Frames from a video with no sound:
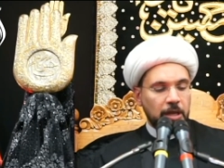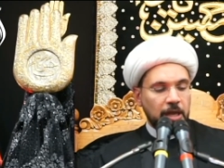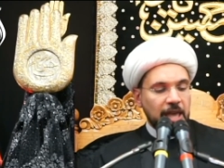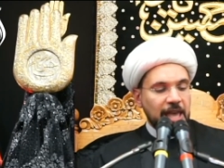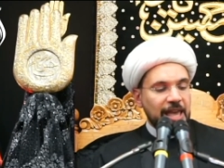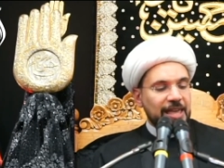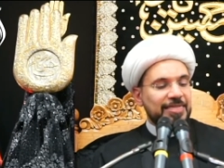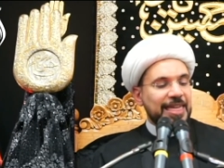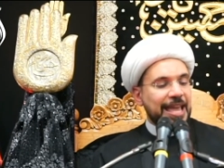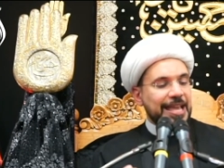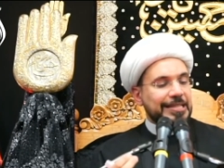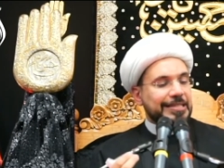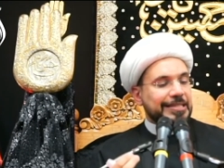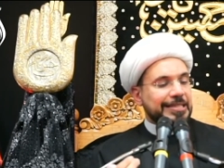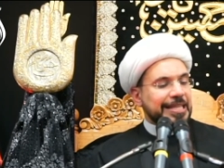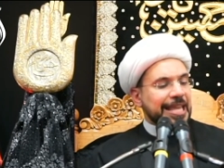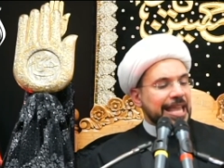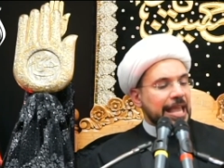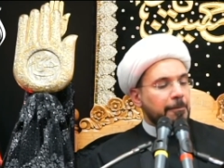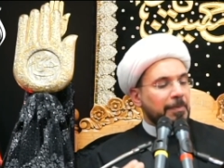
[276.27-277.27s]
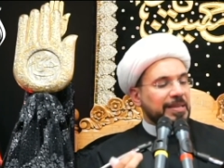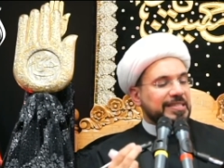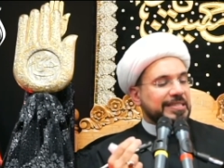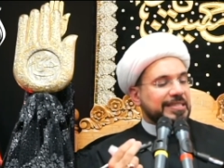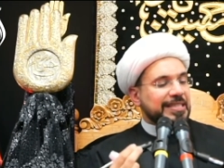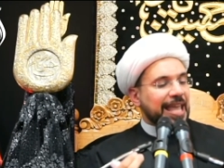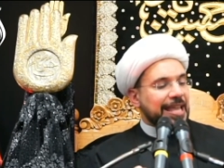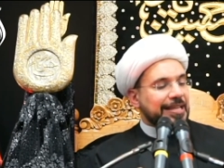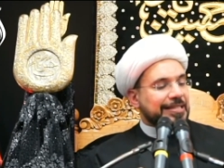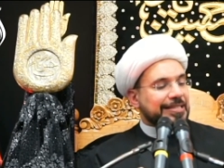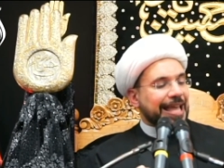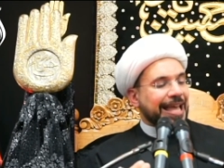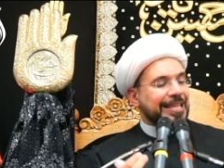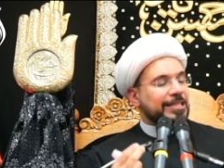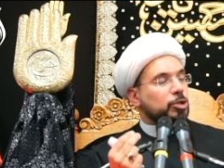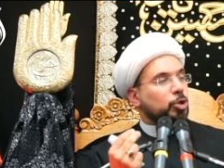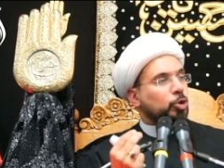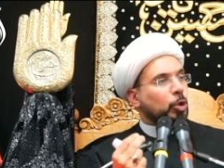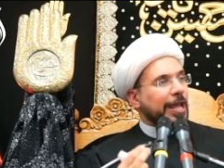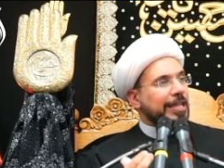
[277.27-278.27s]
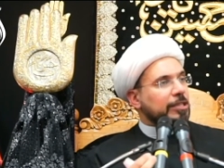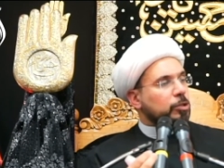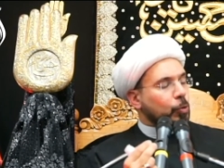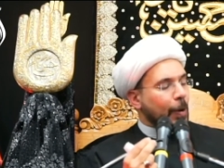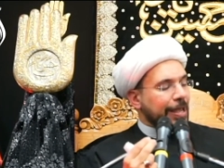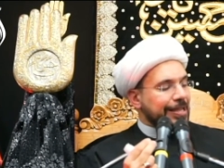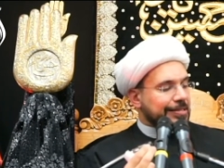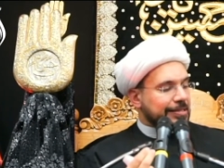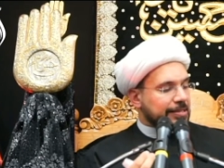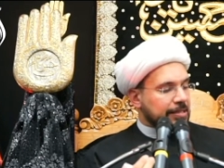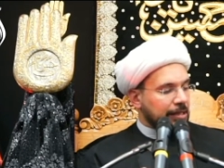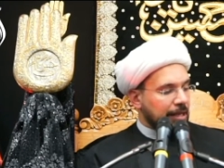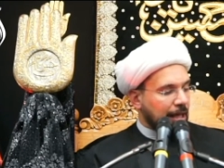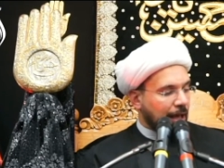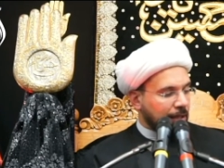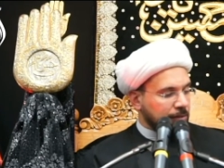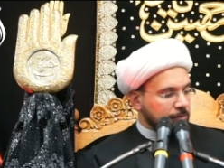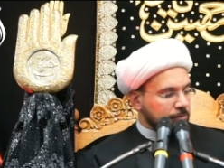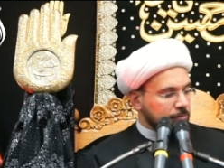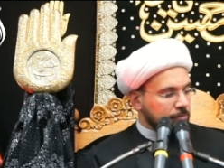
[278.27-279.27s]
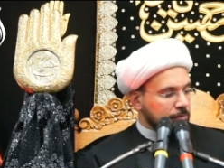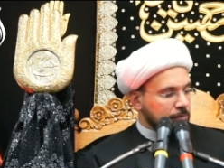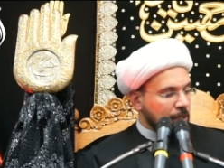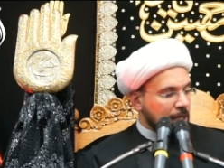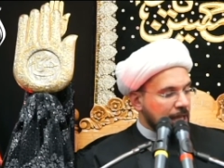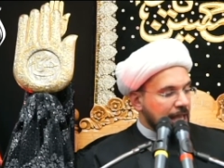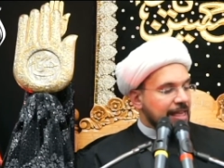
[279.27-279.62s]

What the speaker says: They see mistakes as great ways to learn.